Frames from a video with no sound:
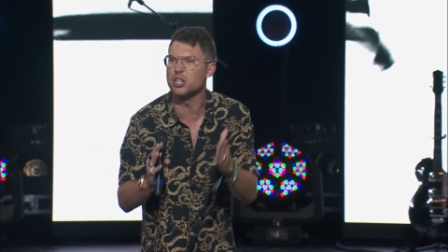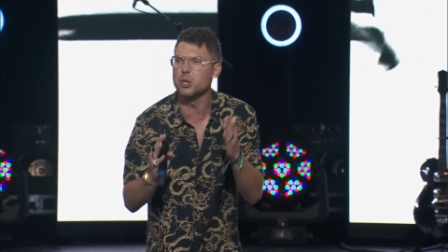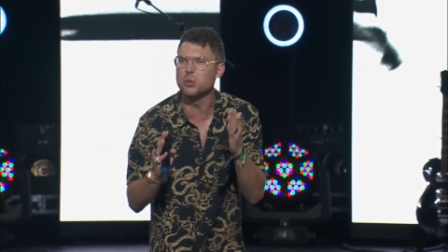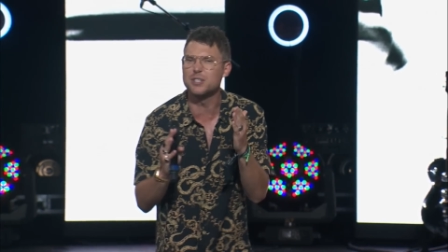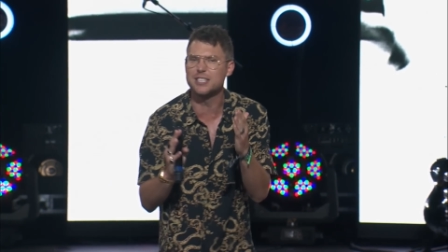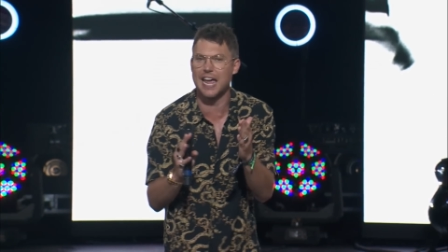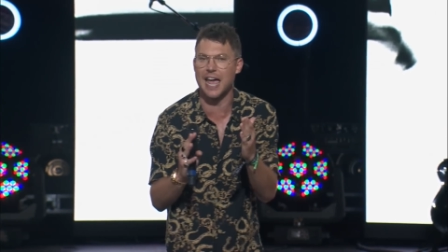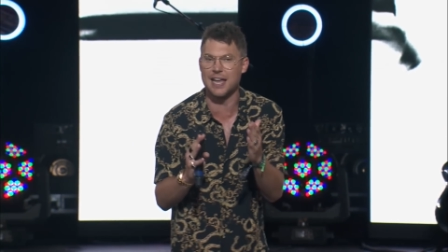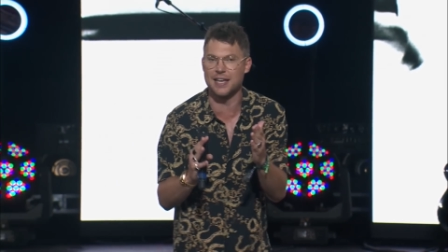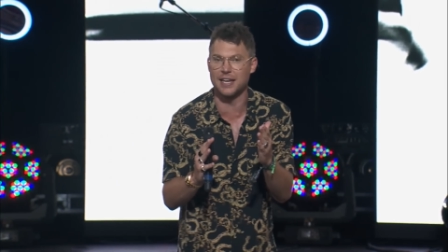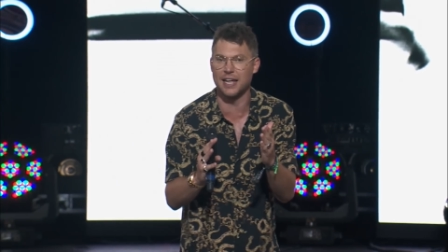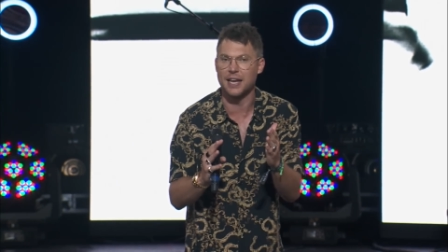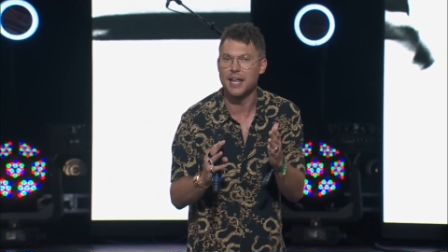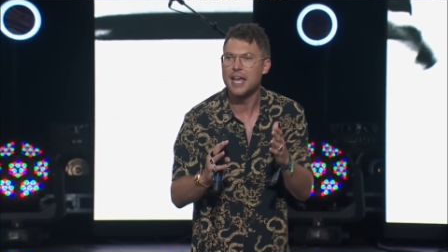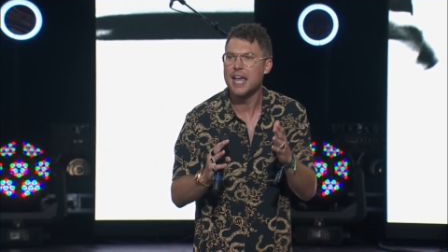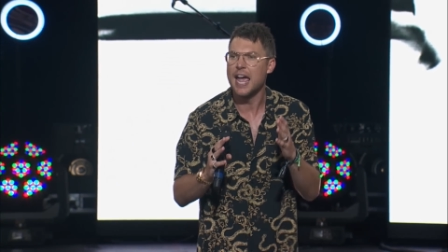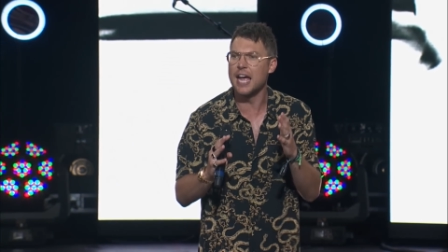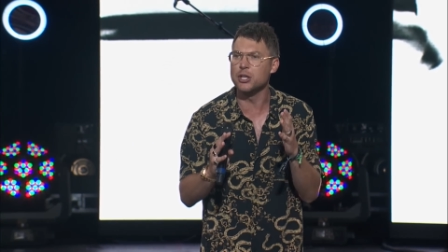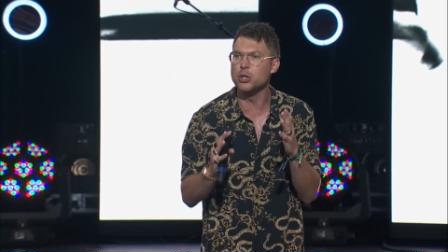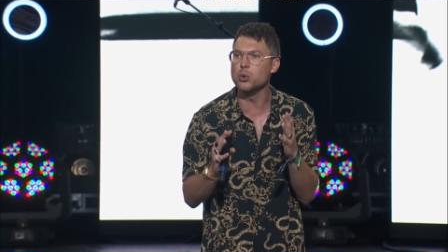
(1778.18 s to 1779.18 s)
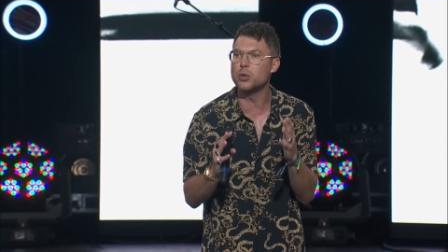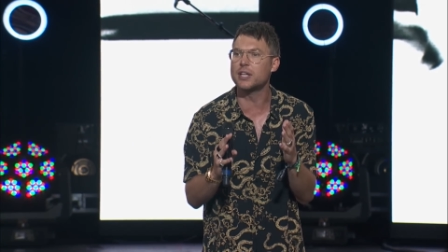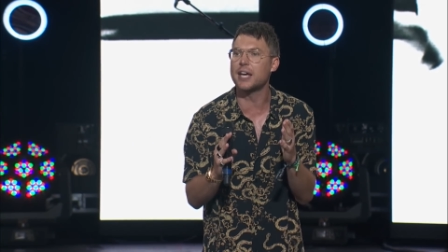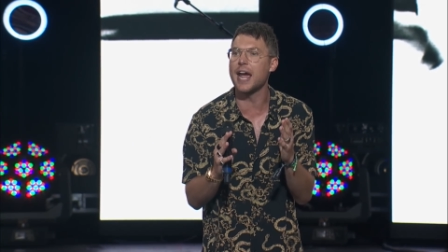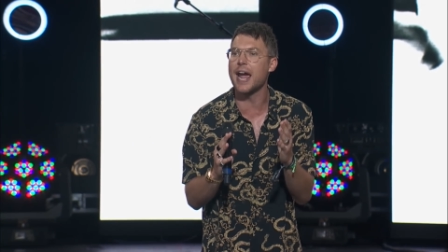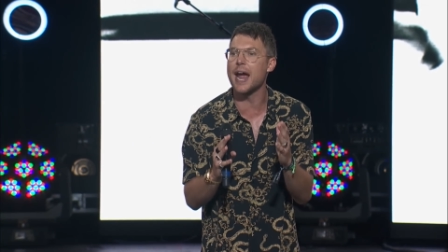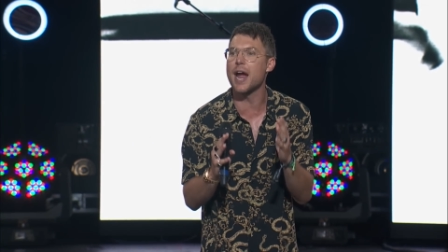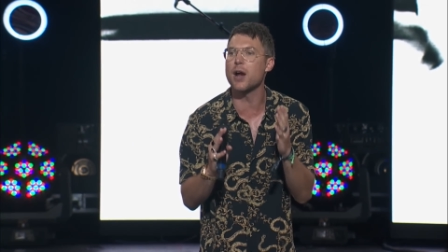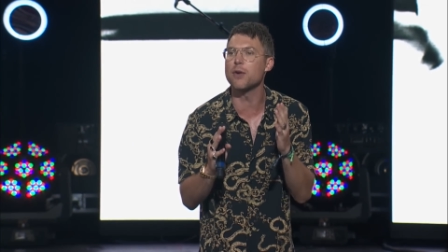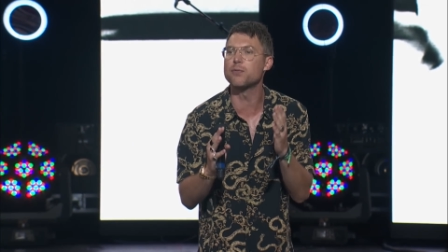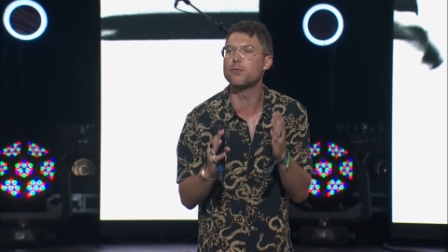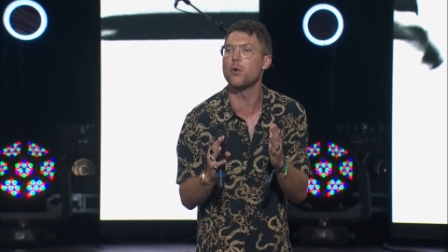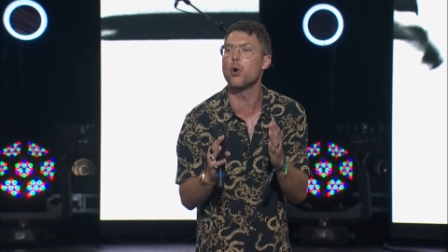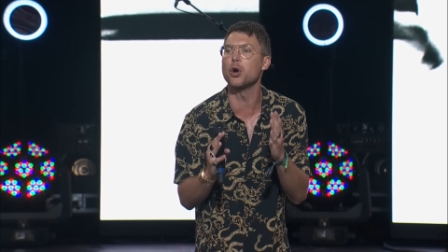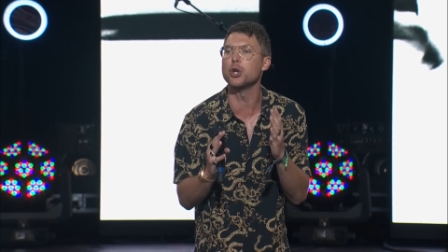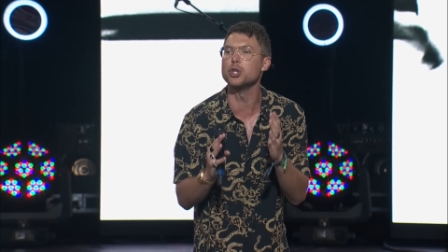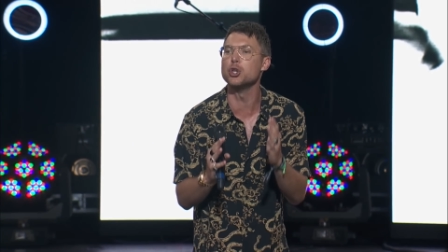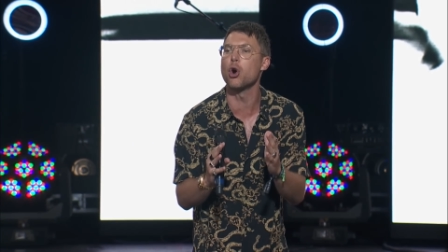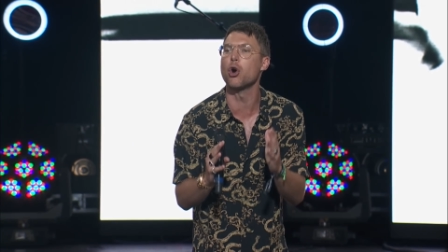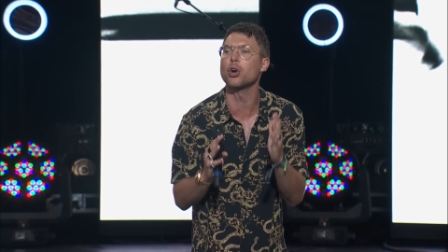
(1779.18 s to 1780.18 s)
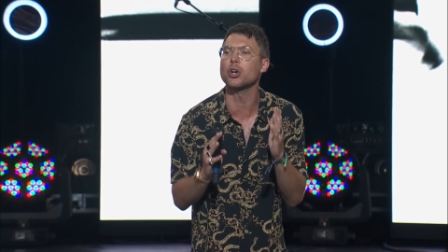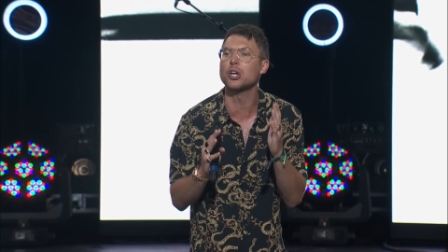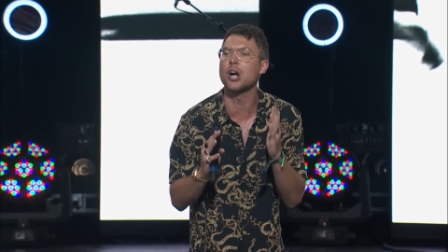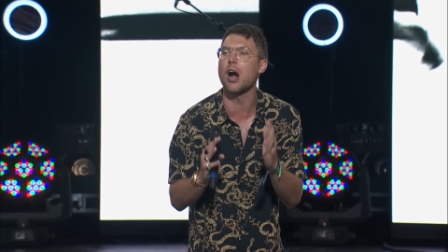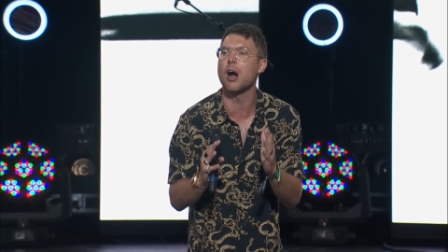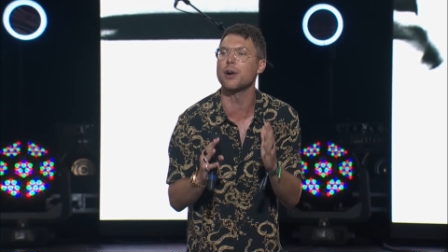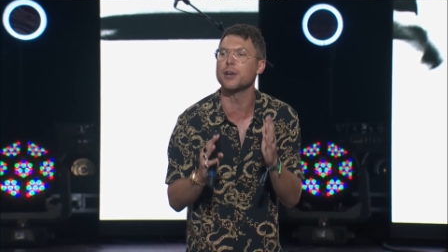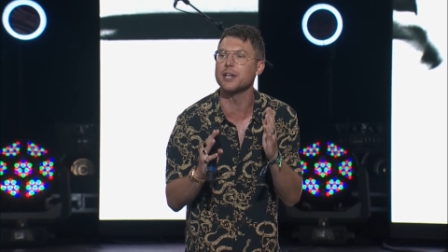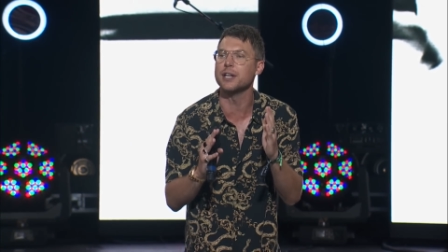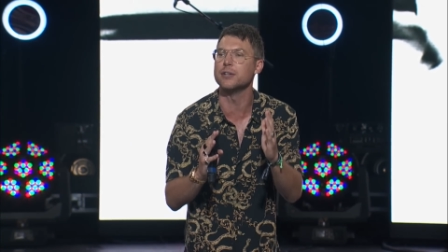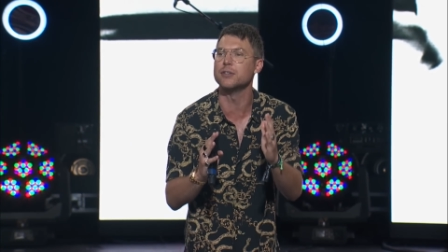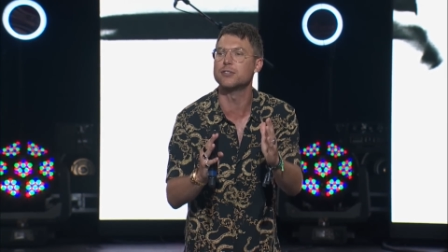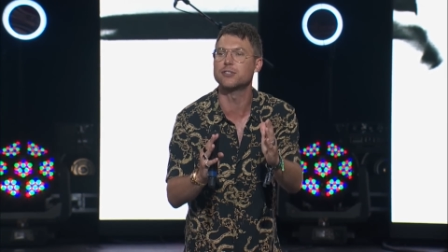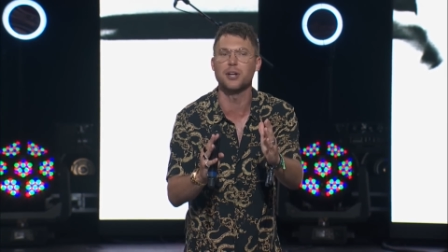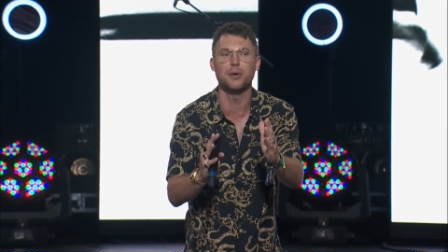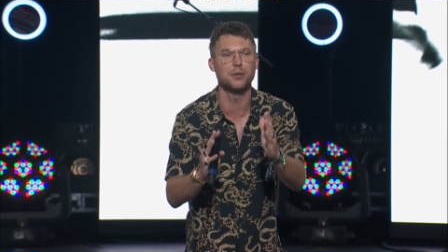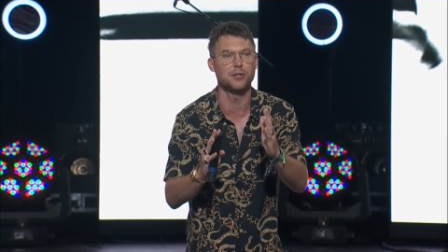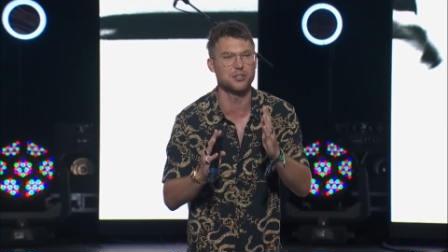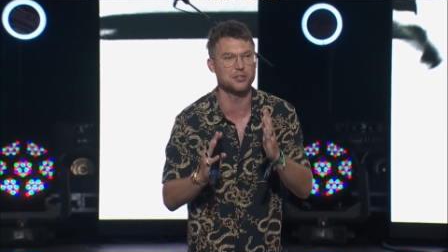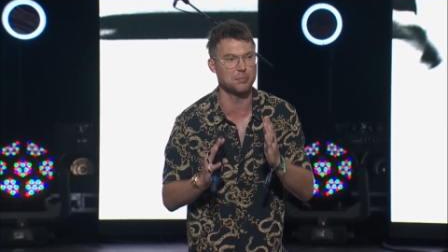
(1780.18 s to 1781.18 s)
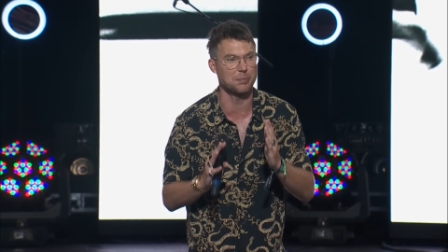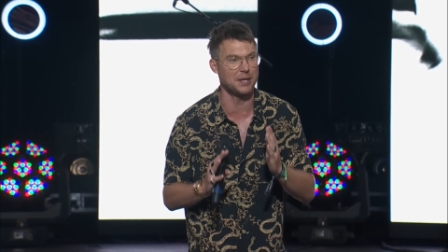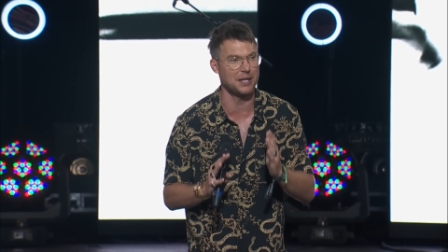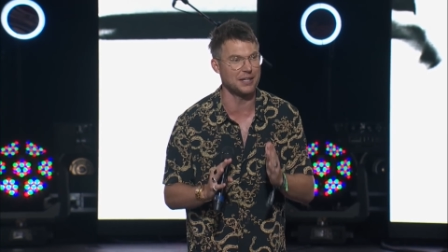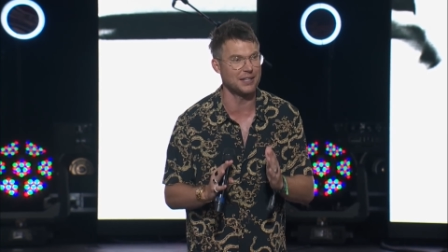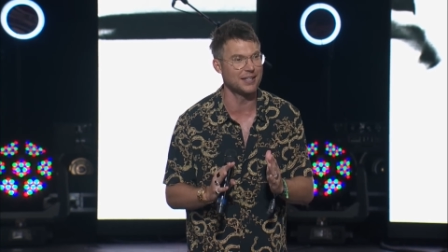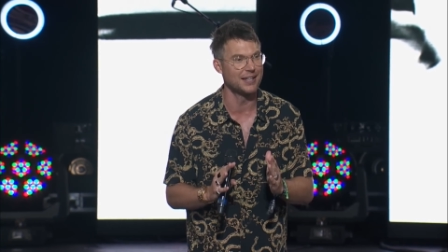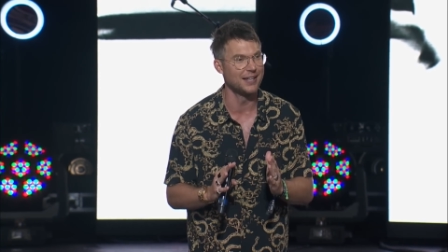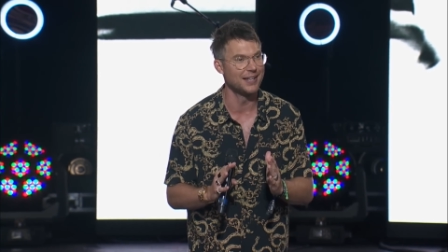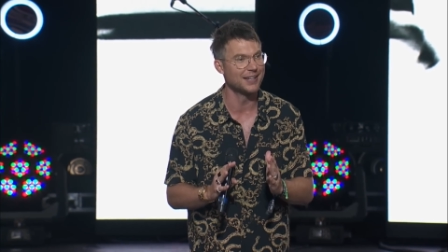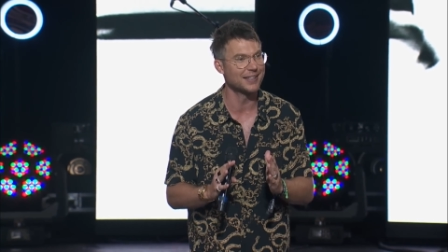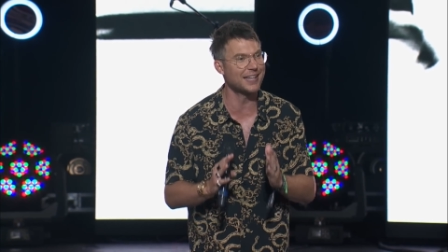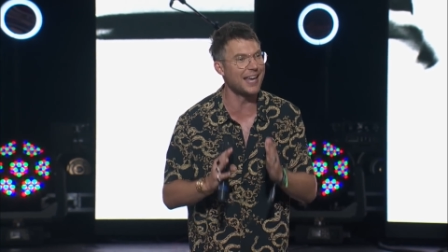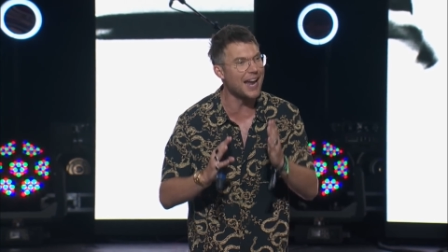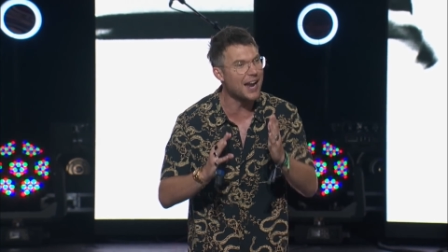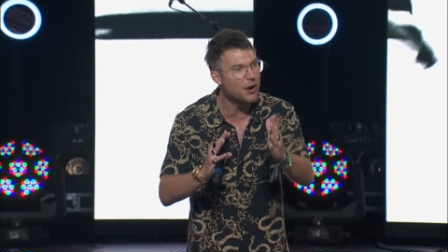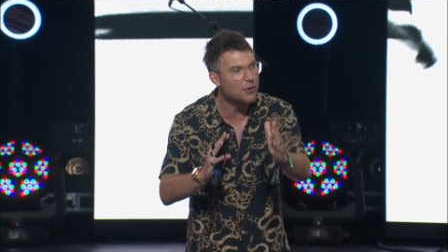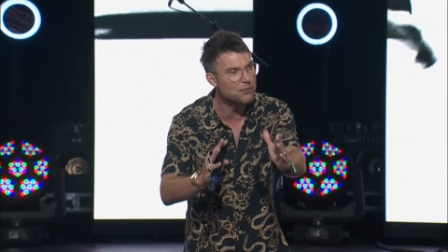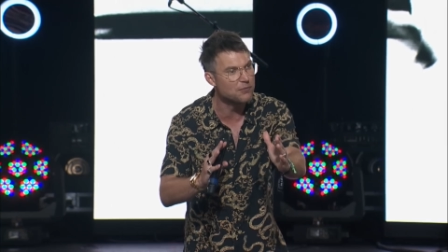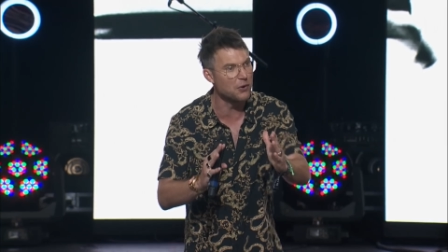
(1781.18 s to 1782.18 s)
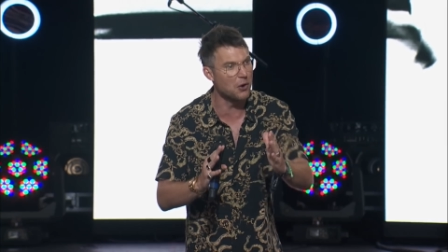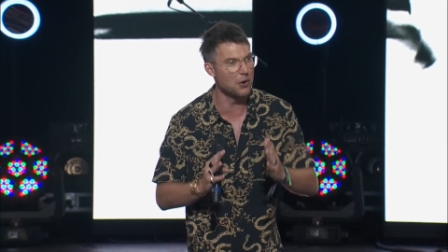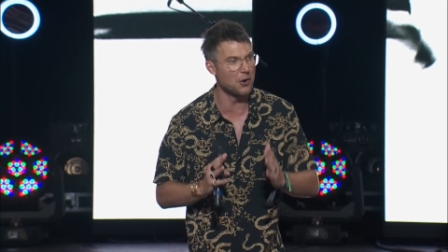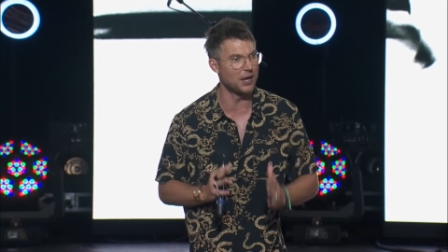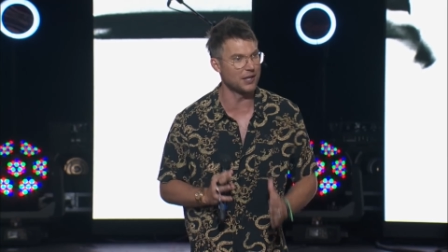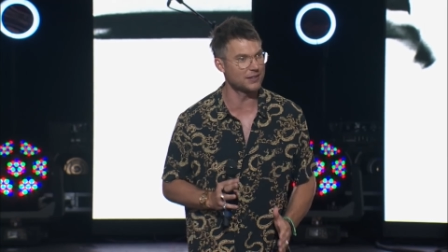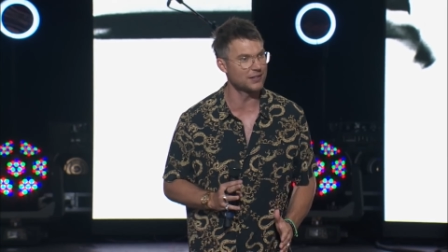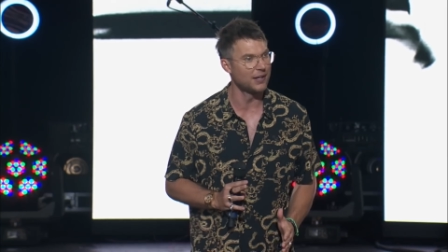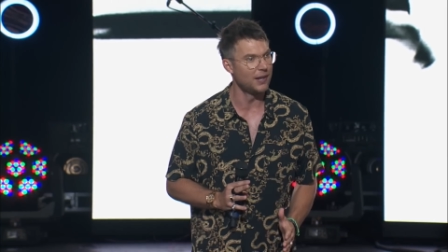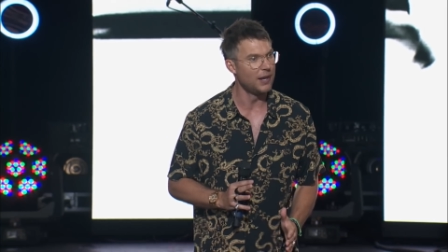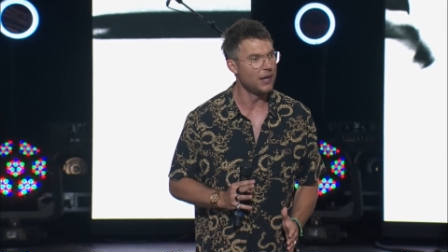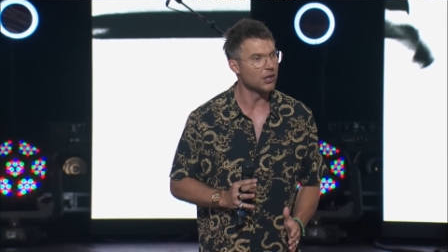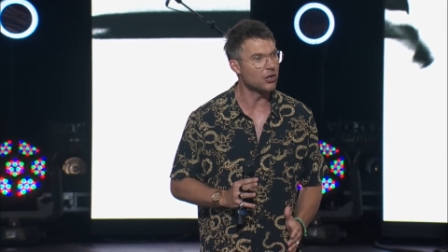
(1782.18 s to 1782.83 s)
and you tend it and you care for your garden, so to speak. Care for it.